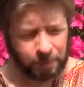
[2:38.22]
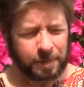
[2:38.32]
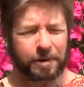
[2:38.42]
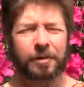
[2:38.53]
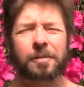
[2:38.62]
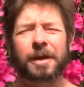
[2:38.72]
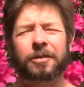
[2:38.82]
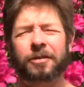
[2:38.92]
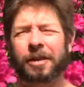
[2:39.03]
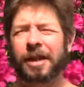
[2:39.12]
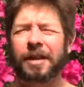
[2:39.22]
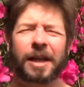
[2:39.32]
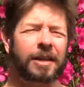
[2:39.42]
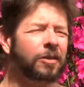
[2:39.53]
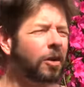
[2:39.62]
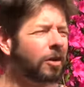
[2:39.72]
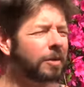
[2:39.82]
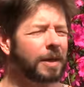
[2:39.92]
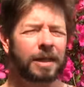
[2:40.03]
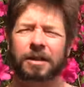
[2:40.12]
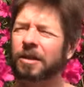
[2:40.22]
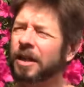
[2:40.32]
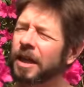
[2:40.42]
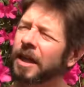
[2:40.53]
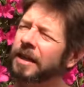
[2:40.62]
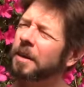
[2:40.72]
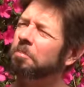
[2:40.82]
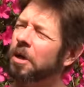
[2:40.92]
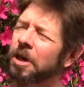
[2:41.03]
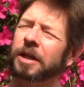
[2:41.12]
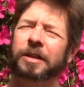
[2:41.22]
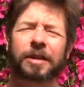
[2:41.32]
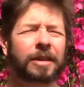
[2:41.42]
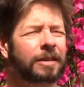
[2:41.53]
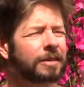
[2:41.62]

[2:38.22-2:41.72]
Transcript: remember everybody saying that and talking about, oh yeah, I like that burgundy.